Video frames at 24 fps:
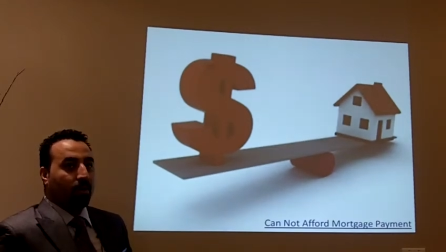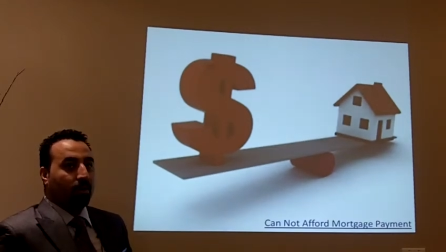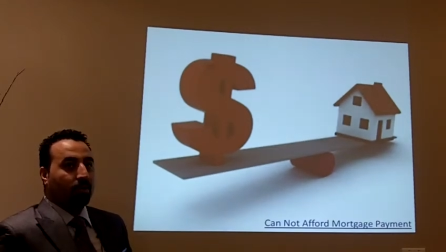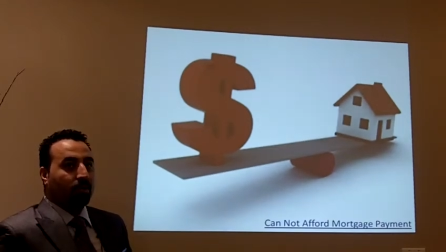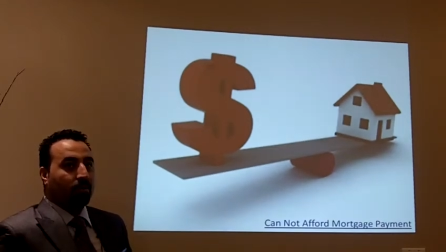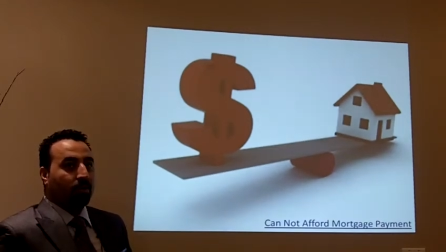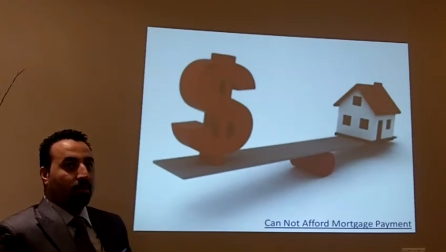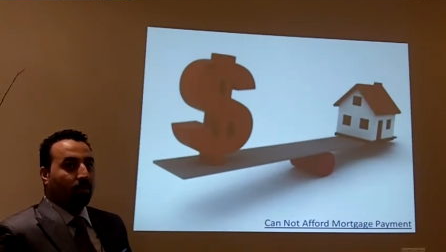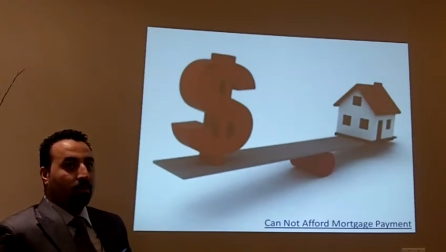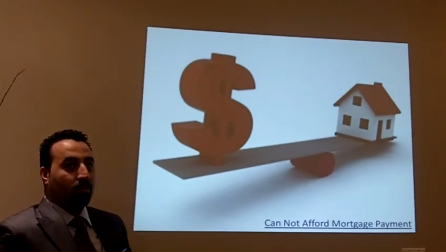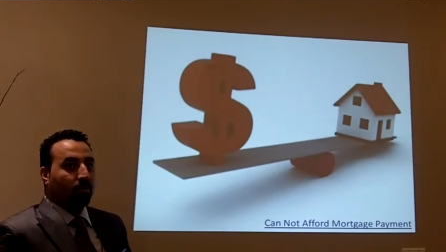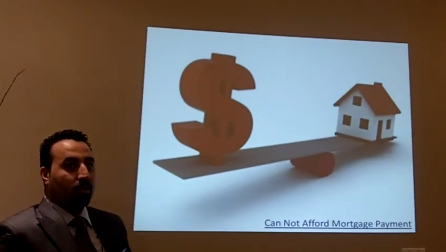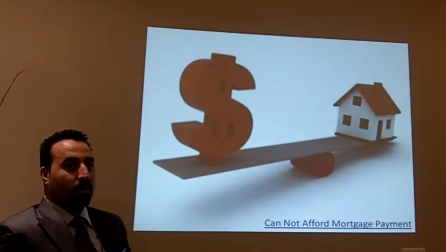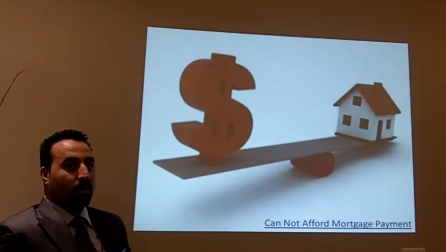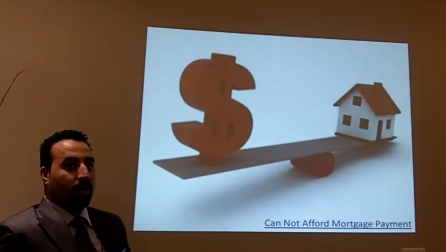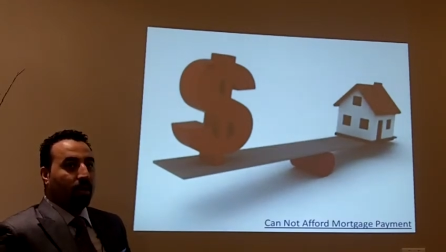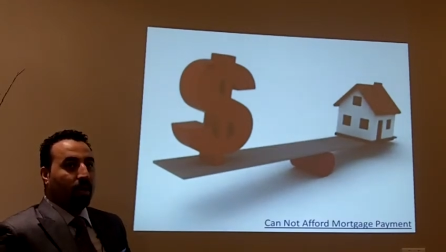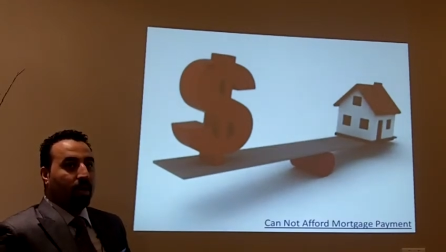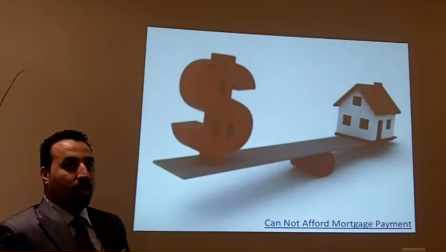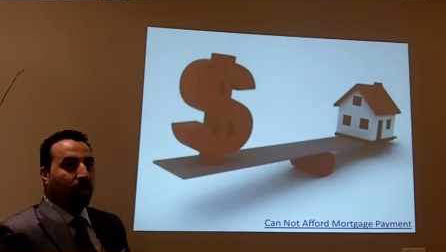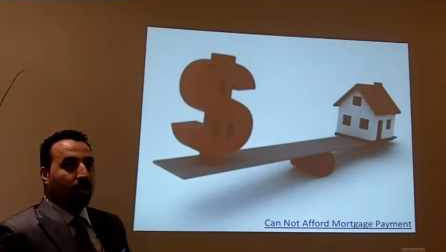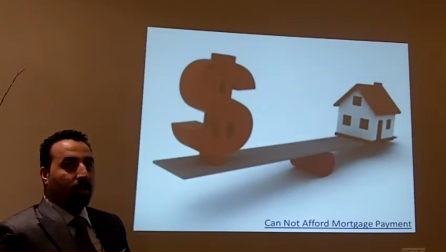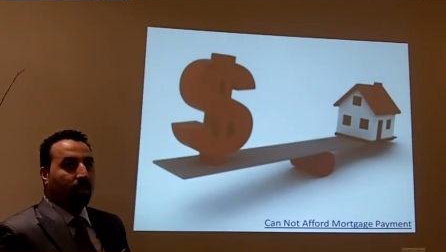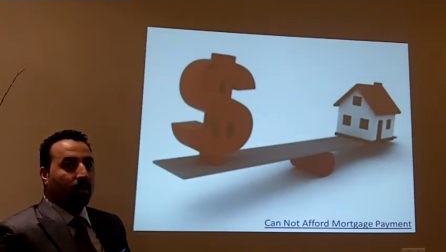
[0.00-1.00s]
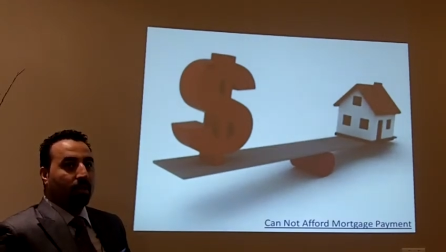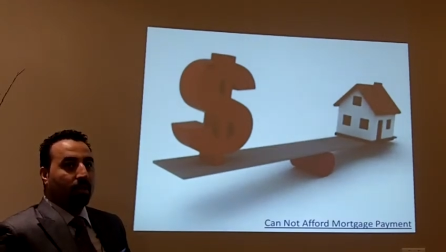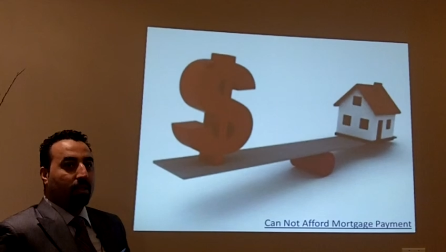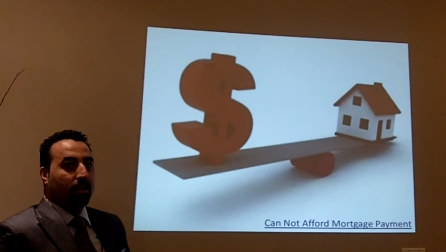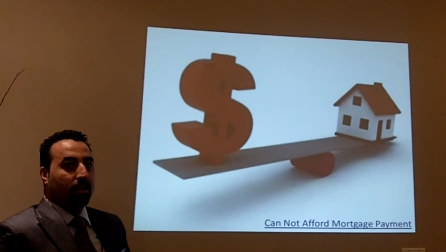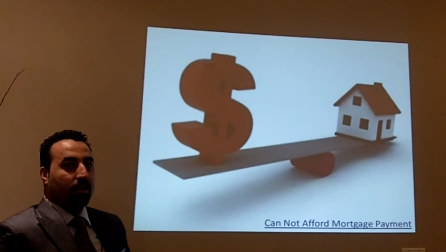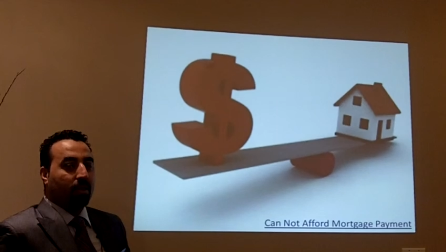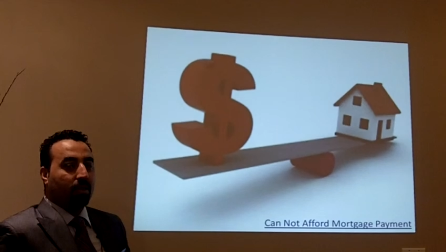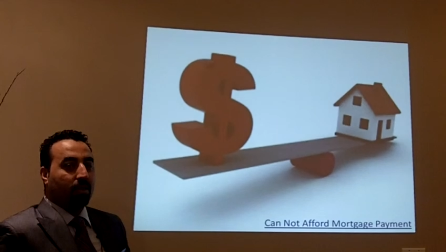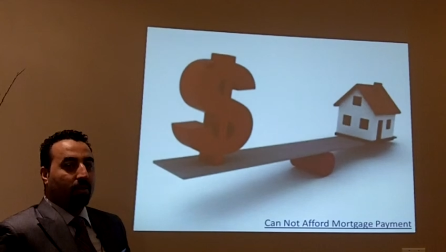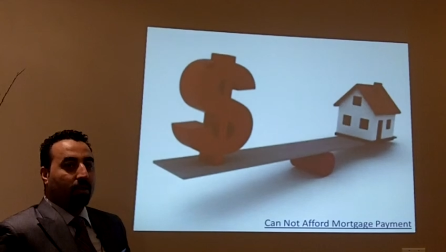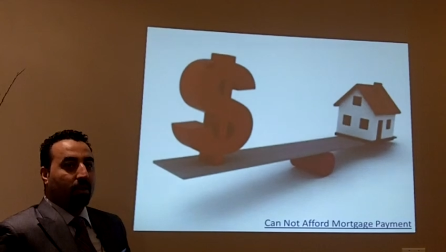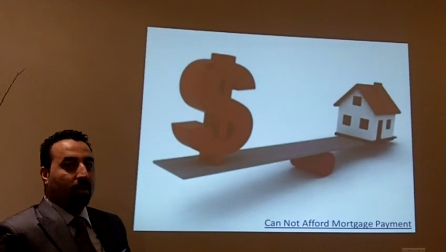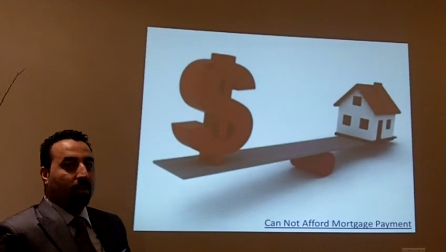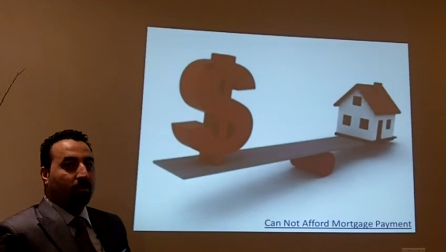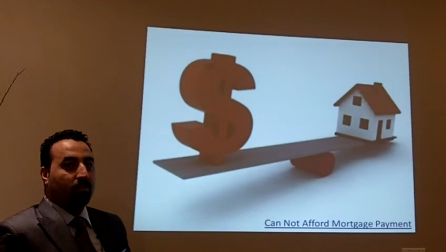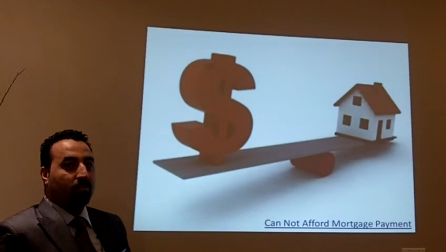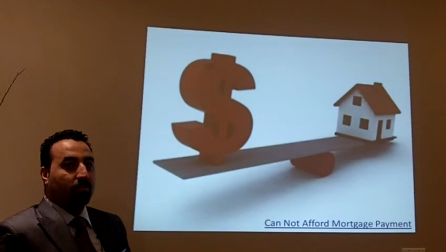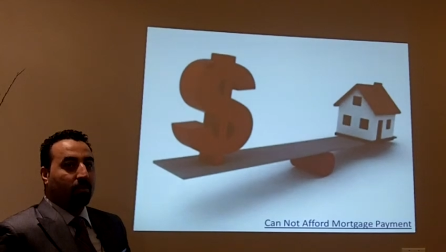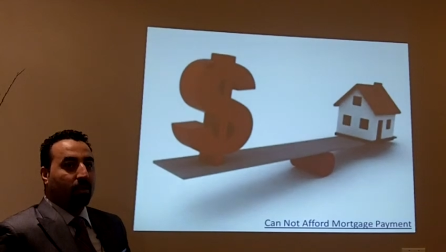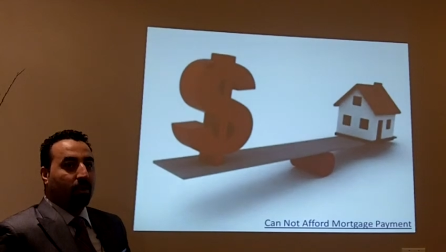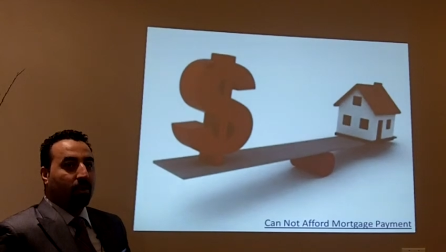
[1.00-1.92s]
Yeah? Is it okay that, can you guys